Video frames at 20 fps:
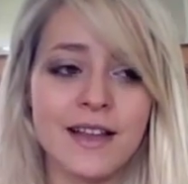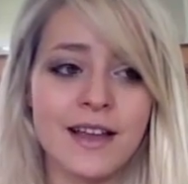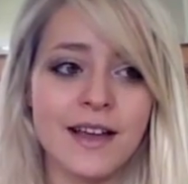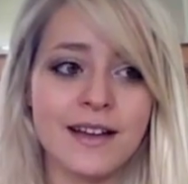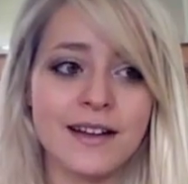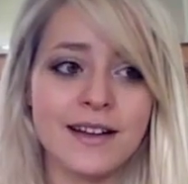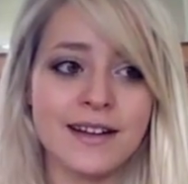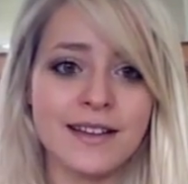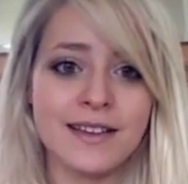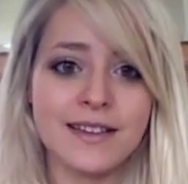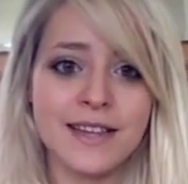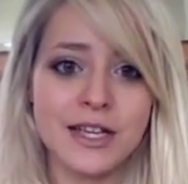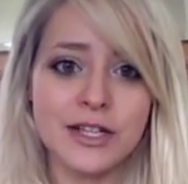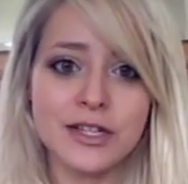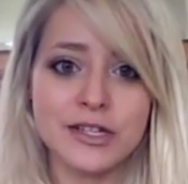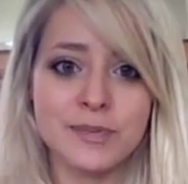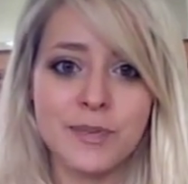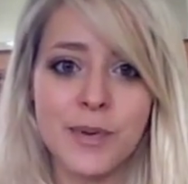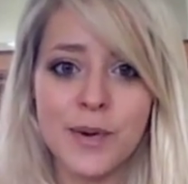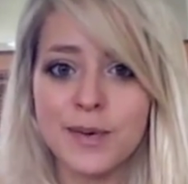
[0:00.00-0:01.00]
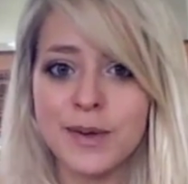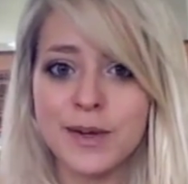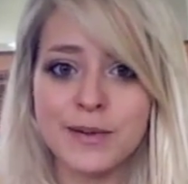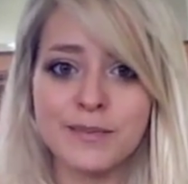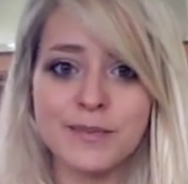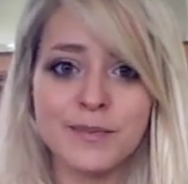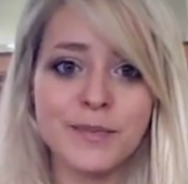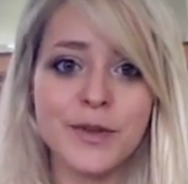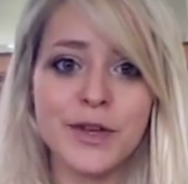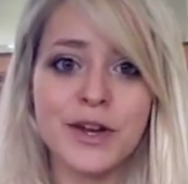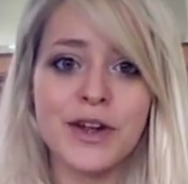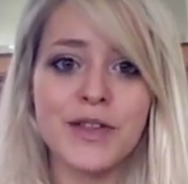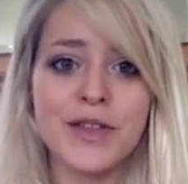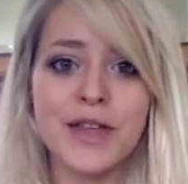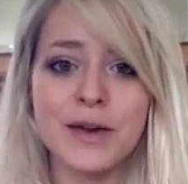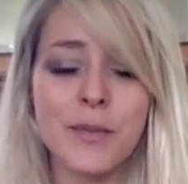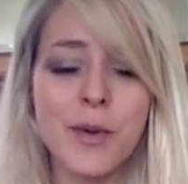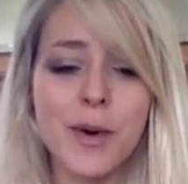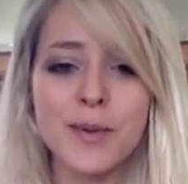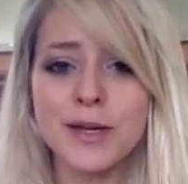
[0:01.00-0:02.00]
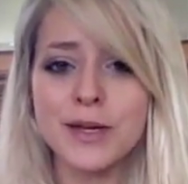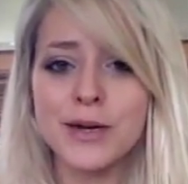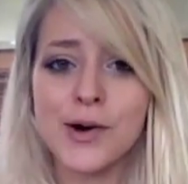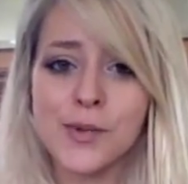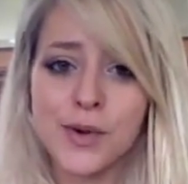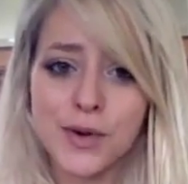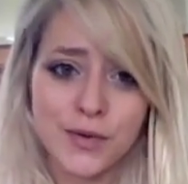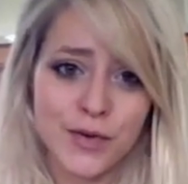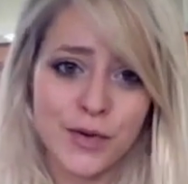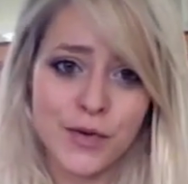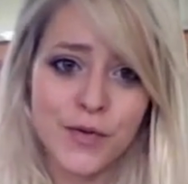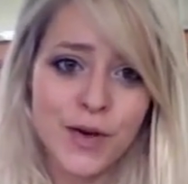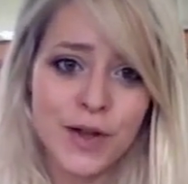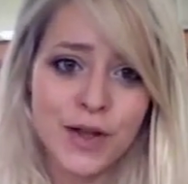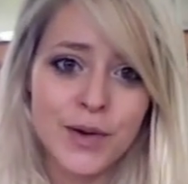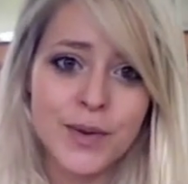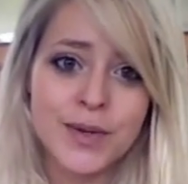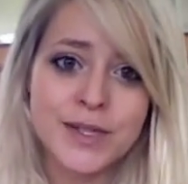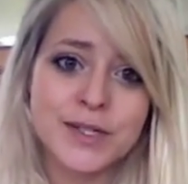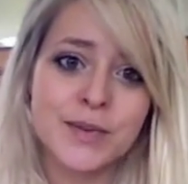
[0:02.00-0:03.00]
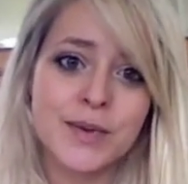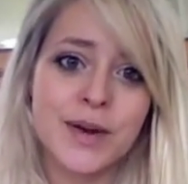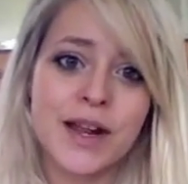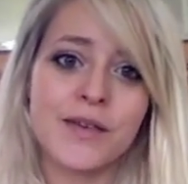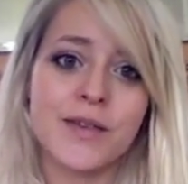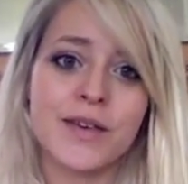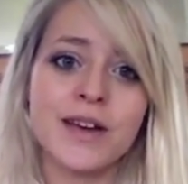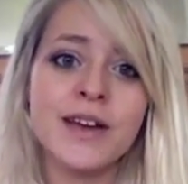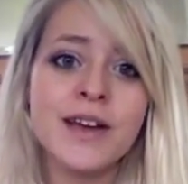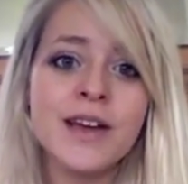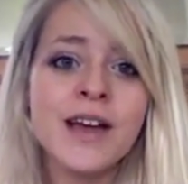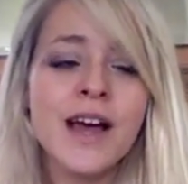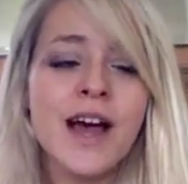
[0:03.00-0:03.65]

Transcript: And they just probably, you know, they're probably not one of your followers or whatever.